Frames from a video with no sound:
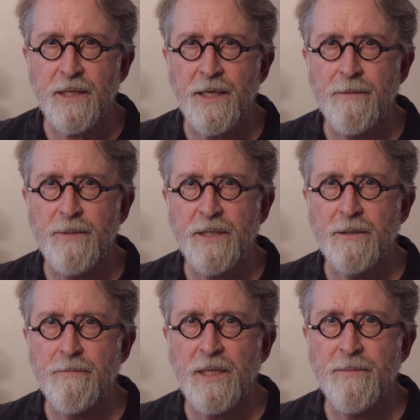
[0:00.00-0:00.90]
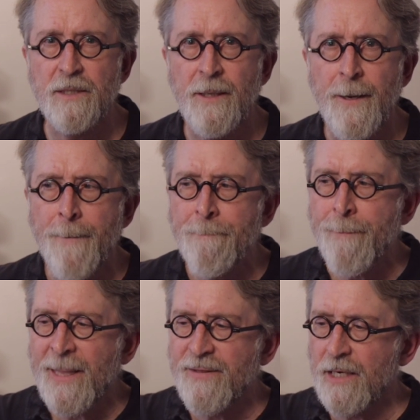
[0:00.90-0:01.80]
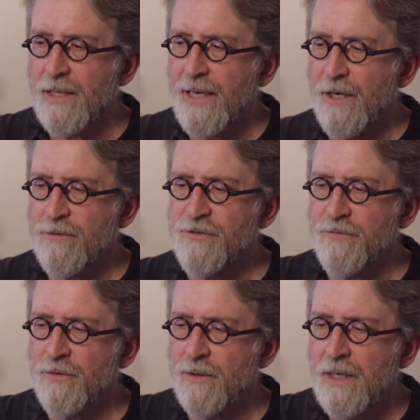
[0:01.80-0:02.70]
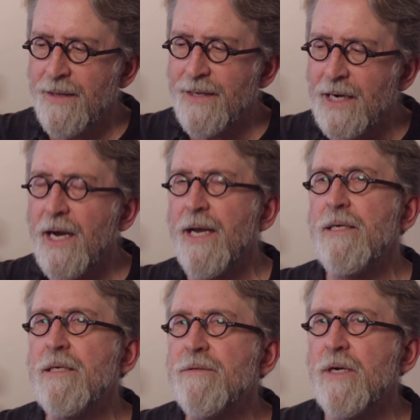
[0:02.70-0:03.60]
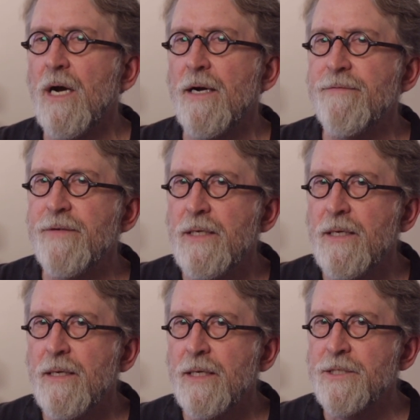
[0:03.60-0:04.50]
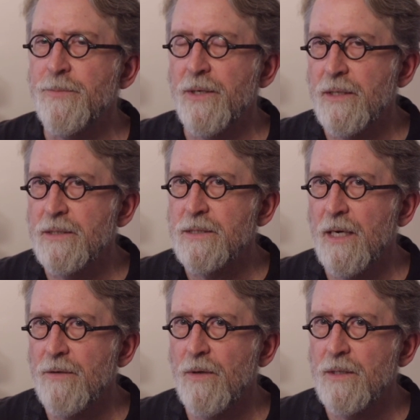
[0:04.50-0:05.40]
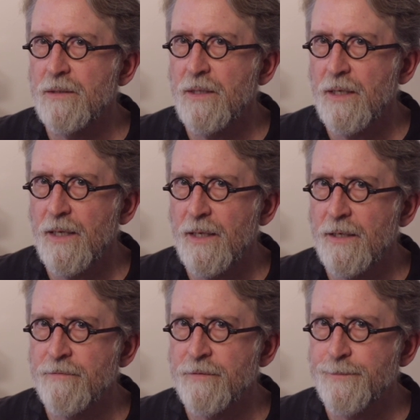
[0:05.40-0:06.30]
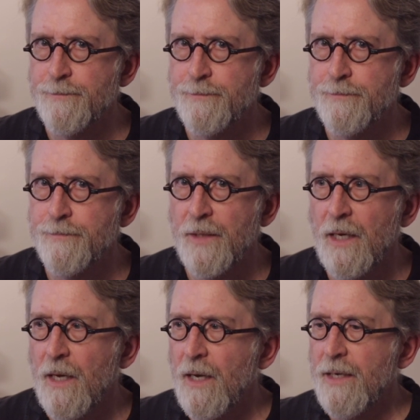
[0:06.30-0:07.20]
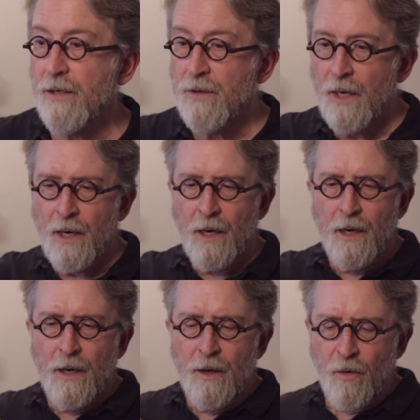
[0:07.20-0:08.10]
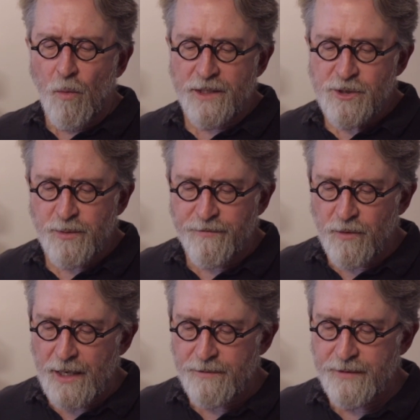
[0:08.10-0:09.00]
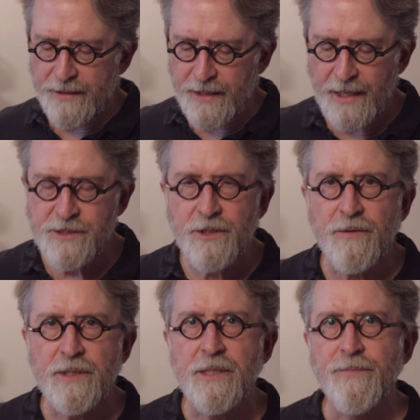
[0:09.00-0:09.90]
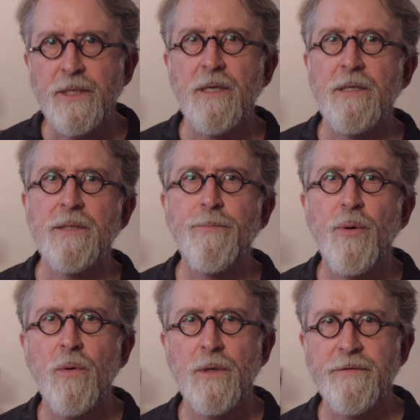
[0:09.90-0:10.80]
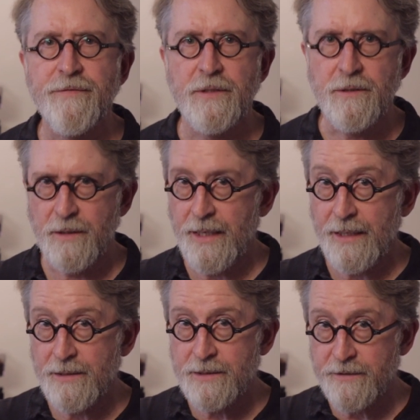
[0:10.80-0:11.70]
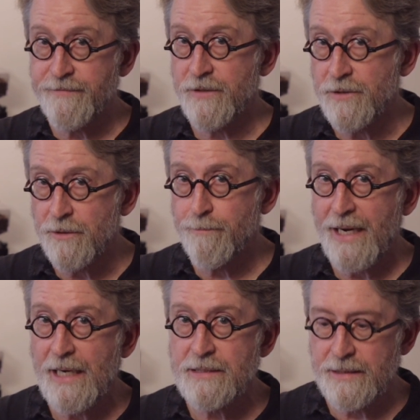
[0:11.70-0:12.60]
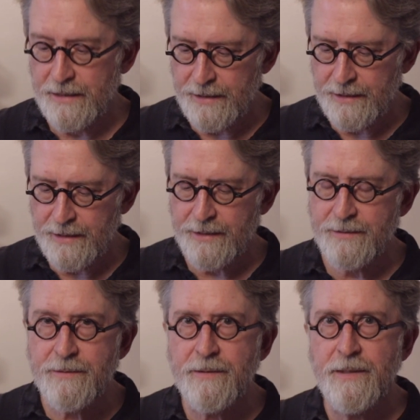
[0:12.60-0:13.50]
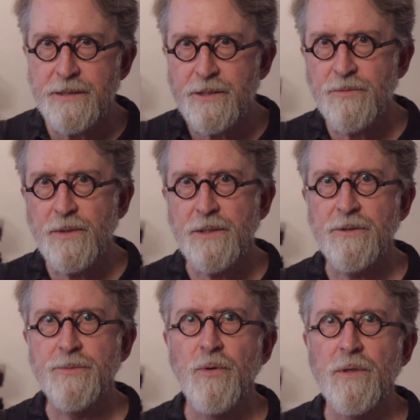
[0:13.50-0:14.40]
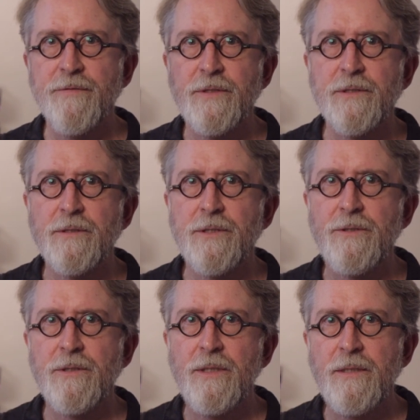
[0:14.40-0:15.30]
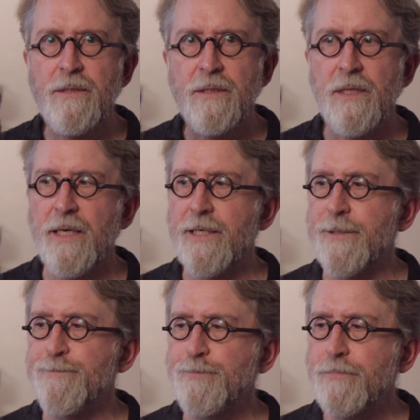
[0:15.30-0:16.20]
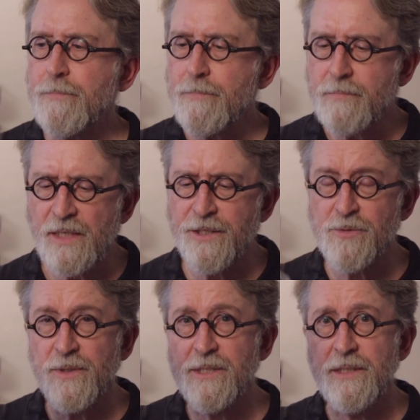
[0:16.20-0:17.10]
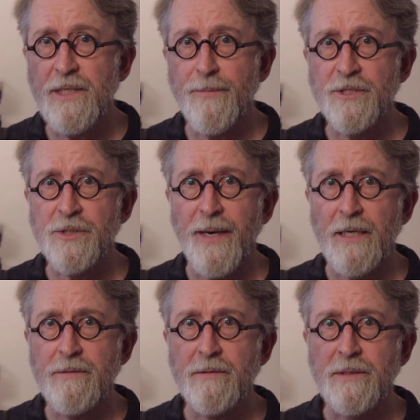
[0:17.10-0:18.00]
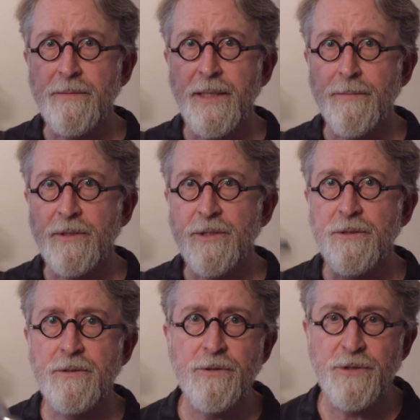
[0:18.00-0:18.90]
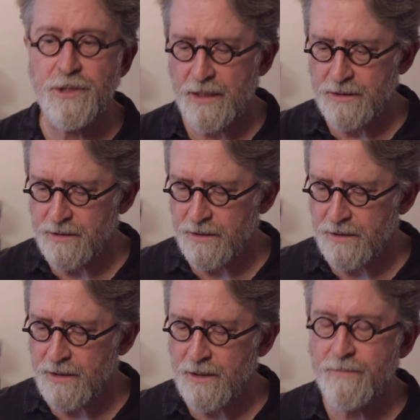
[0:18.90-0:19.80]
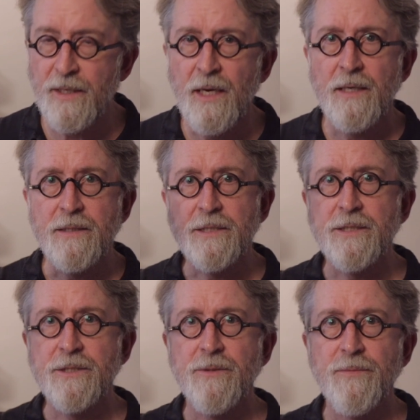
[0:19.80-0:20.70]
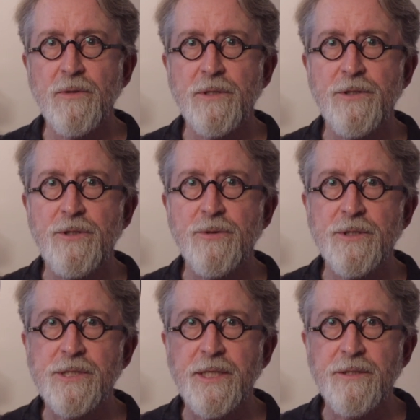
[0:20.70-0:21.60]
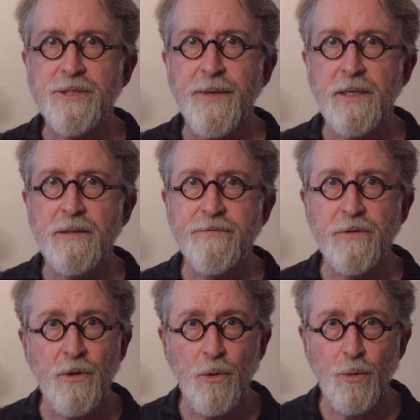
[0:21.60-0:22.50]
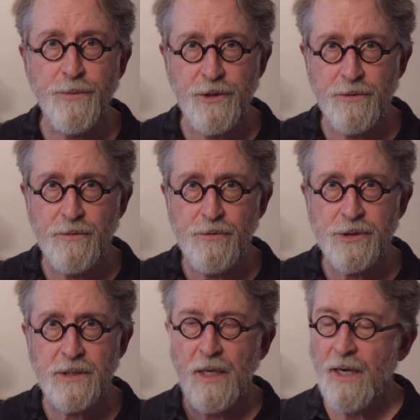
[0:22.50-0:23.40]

Lab here in Melmo that allows for the kind of coffee experience I want to have. Now, once we've ground that has to go into something called a portafilter that has the filter basket in it. And this is what those portafilters usually look like. This one's a double spout to be able to do 2 shots at a time. This is the more usual single spout for home use.